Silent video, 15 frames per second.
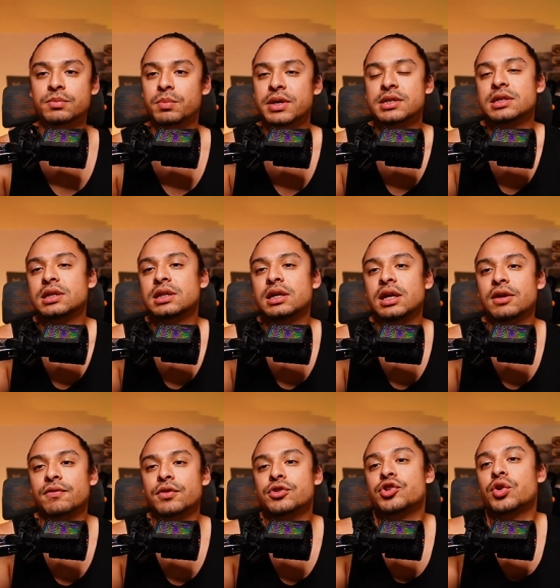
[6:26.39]
Basically, if
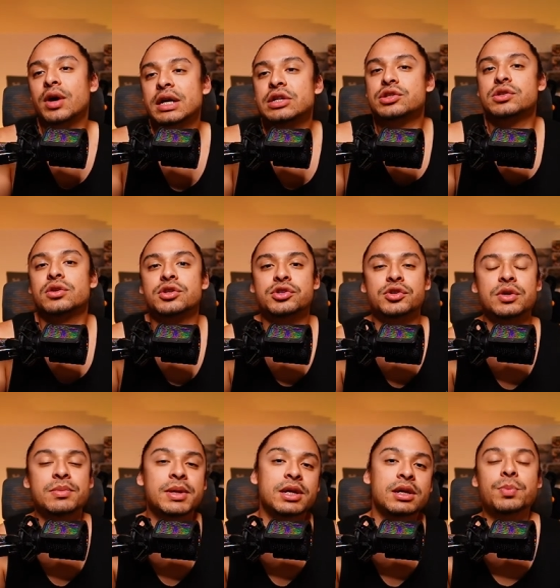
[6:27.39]
you're trying to start
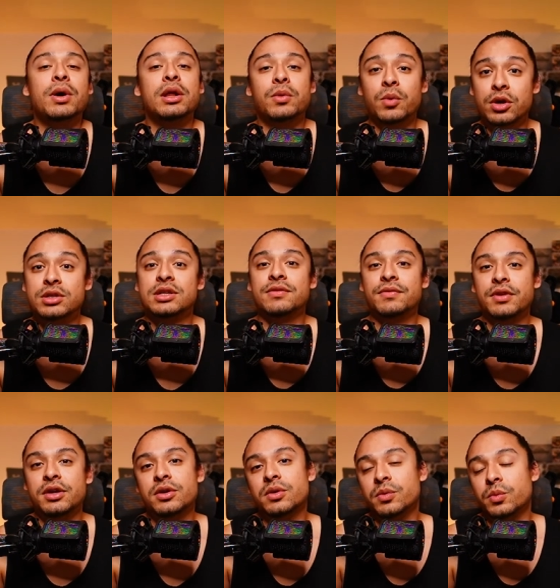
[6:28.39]
streaming, probably watch that
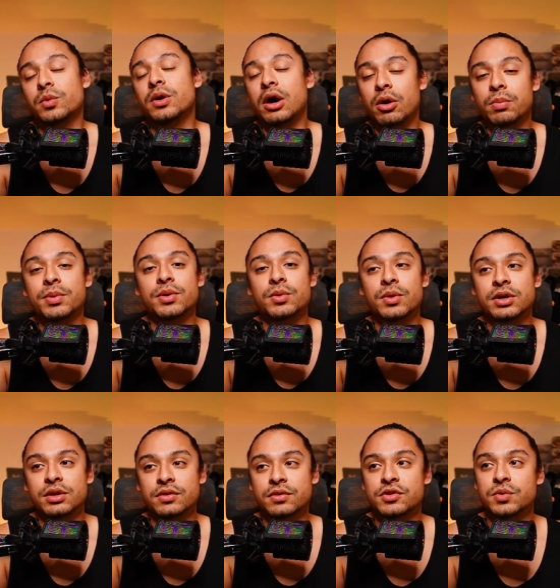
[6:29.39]
video. It will help you and
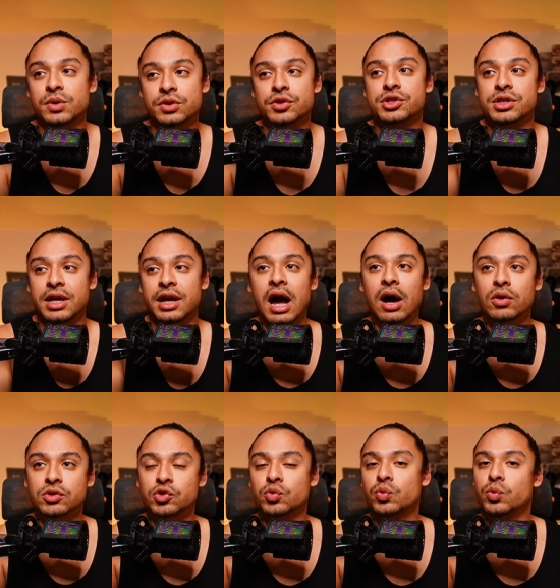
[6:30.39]
to understand how
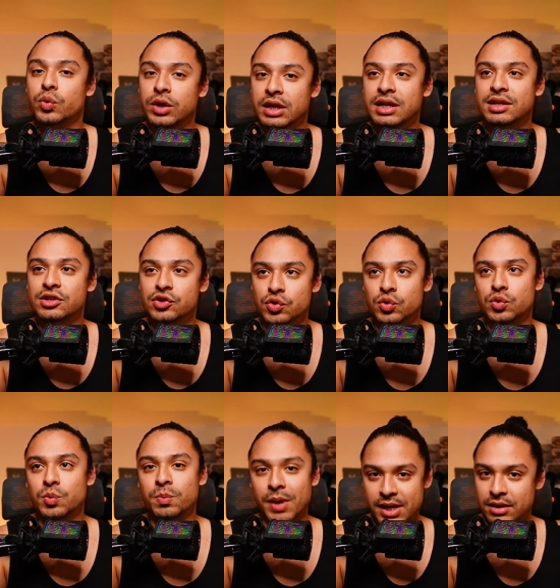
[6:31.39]
to really do
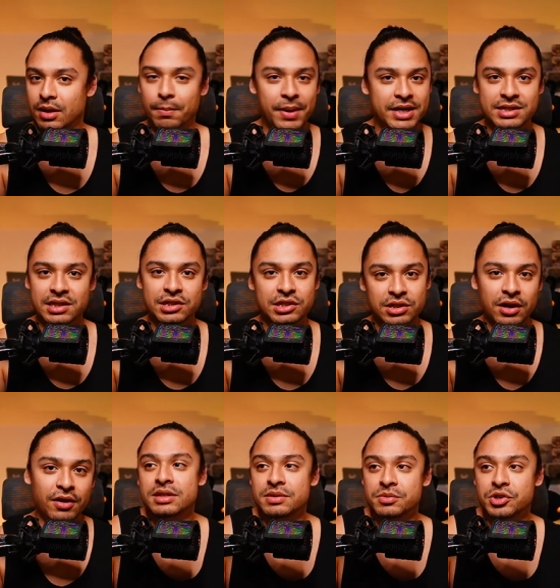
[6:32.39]
ba the basic
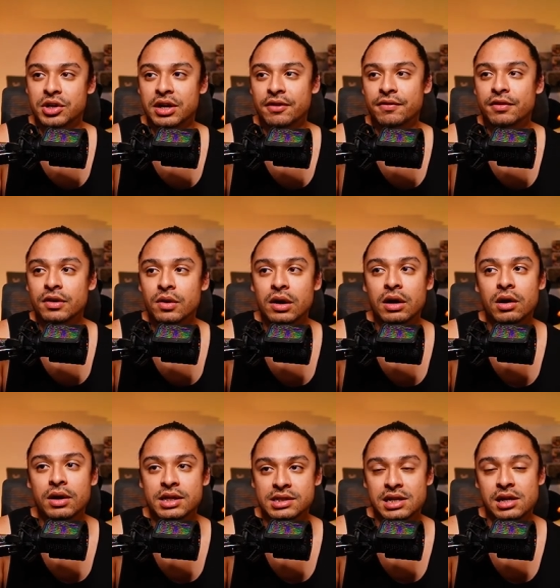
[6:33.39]
stuff. I'm trying to figure out
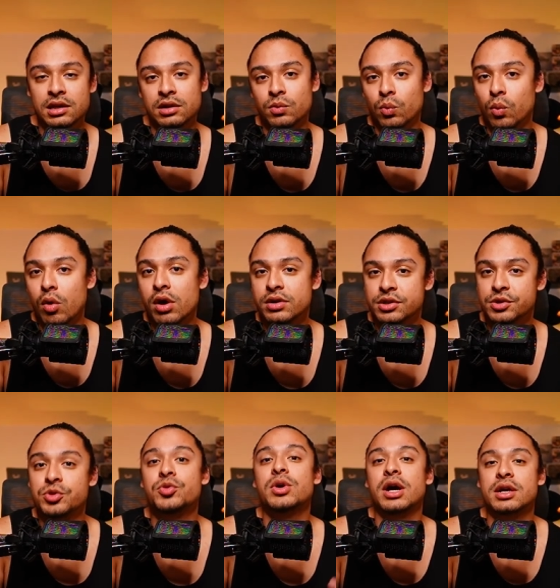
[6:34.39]
exactly what do
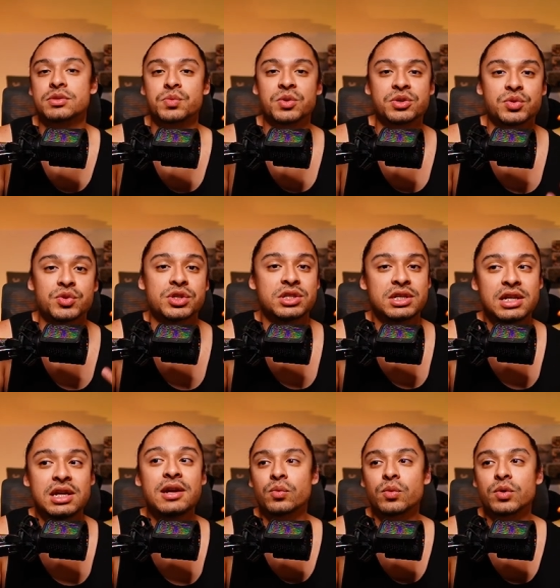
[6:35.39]
you guys want to
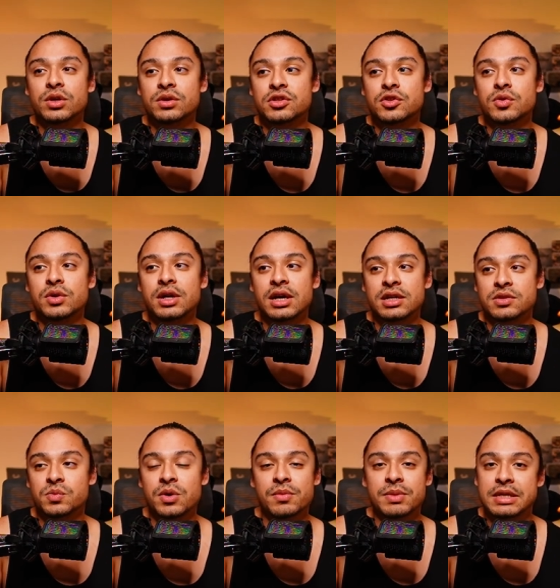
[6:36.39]
see? What do you guys
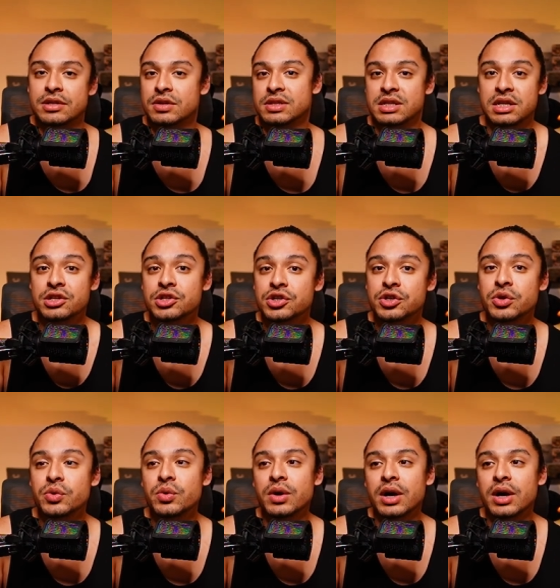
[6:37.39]
want me to teach you?